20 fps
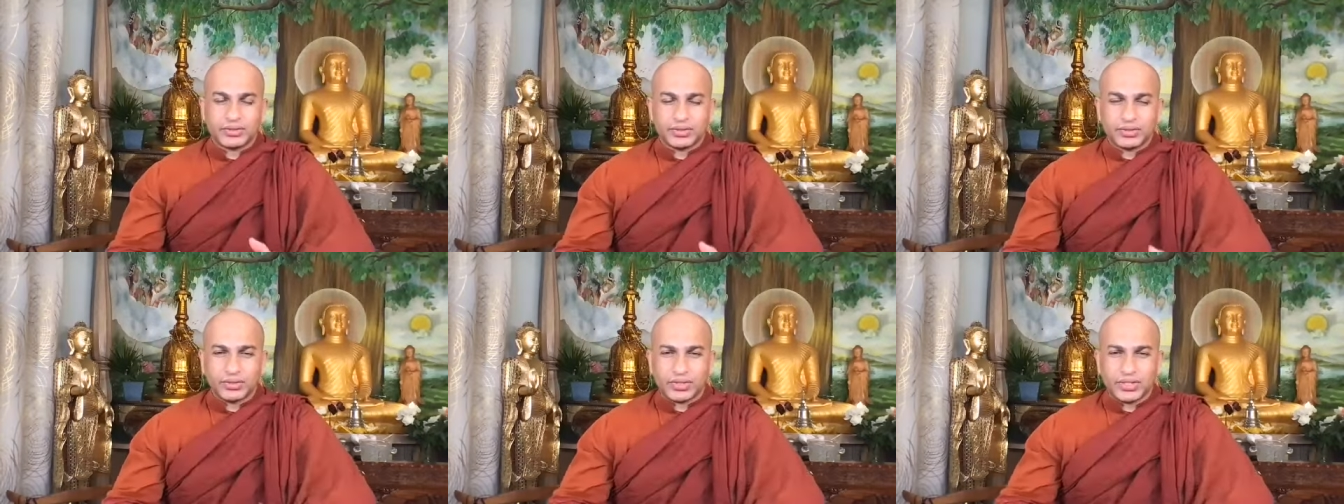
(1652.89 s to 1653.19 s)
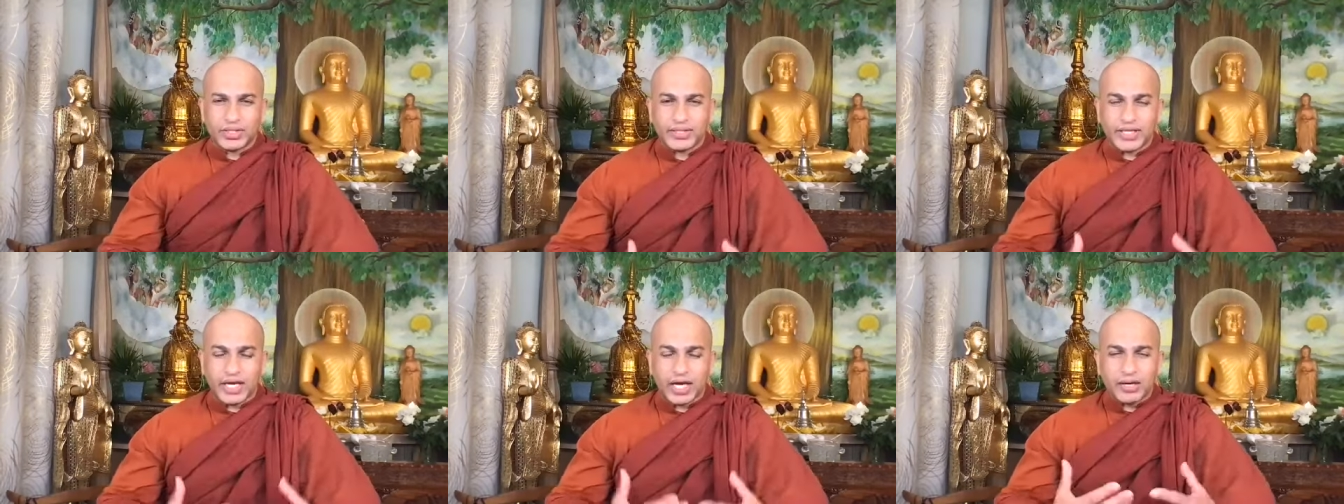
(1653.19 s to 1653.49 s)
Though
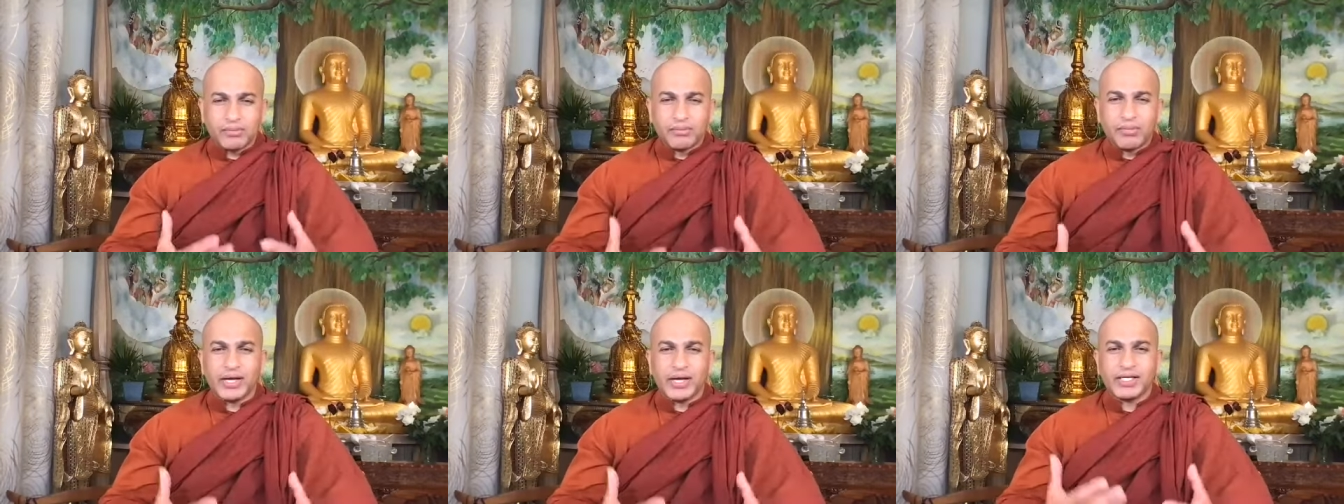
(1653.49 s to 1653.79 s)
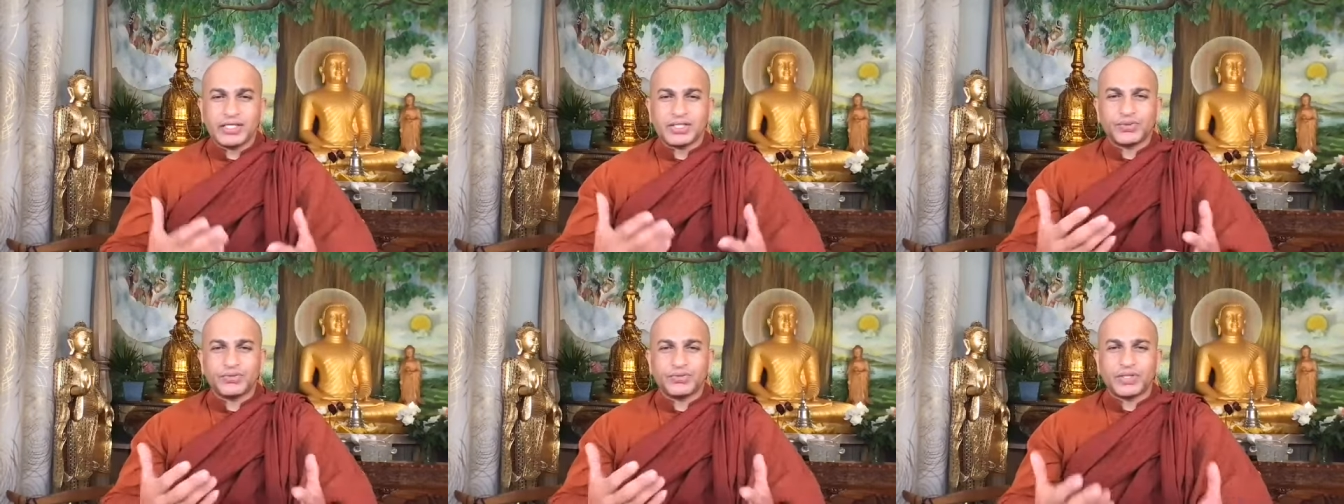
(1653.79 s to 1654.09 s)
the Dharma
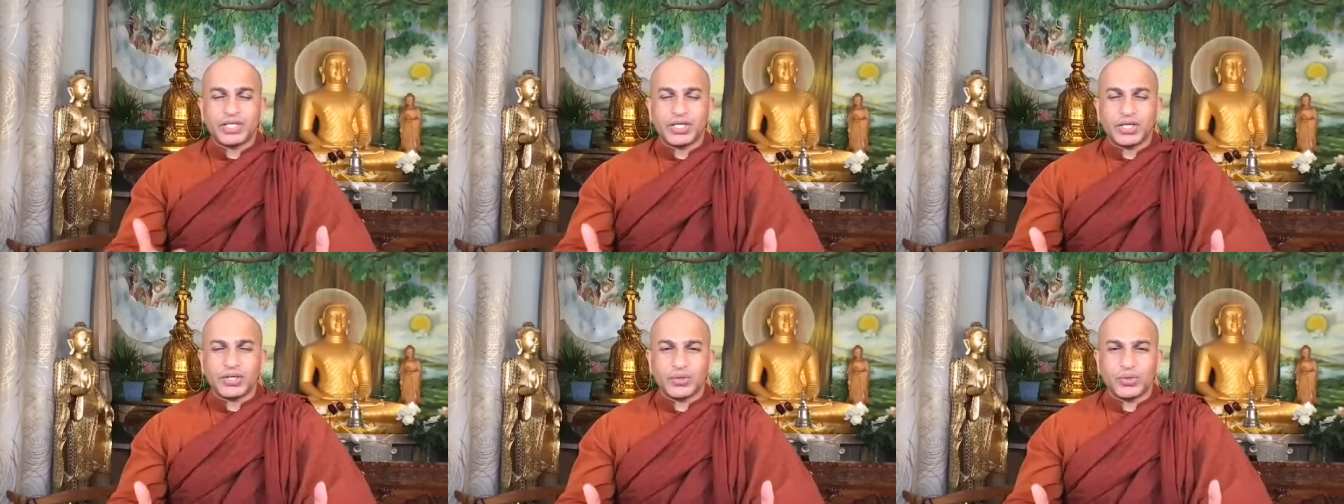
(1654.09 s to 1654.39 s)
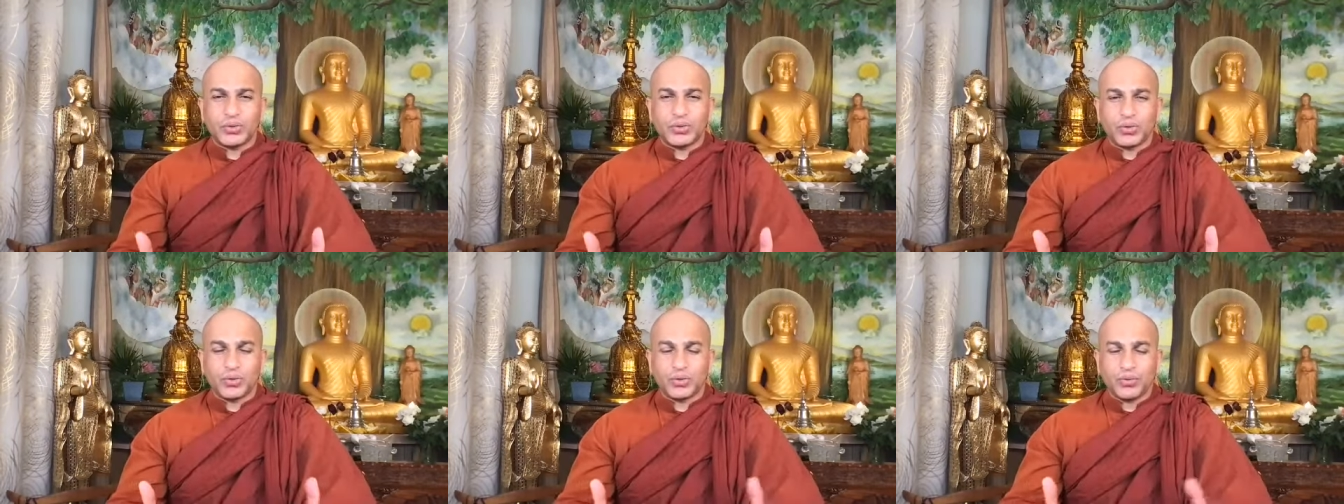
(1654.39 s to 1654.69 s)
is within
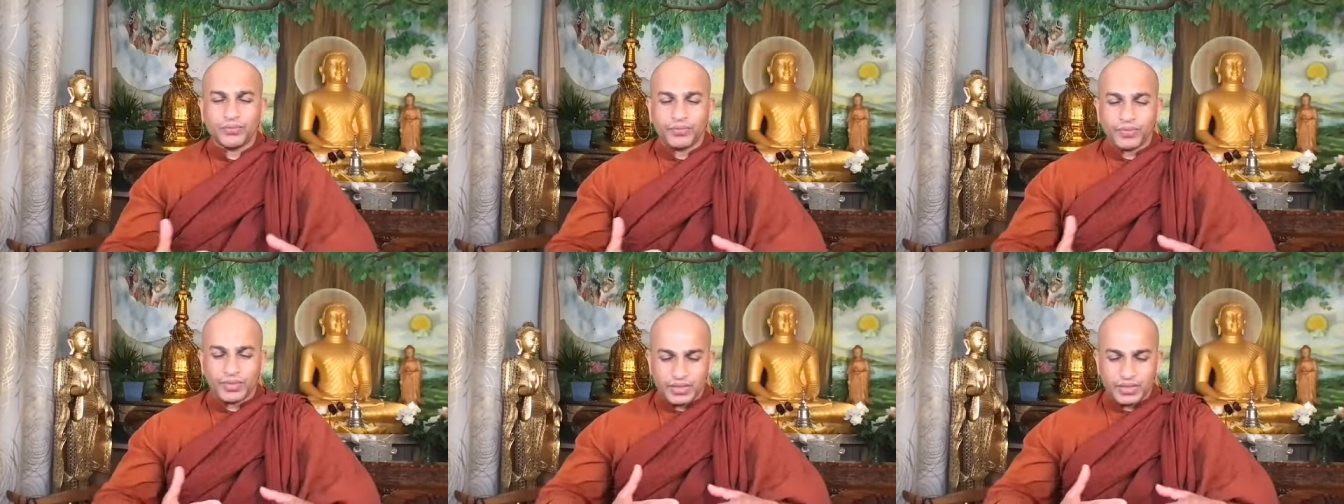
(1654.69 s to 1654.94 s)
you,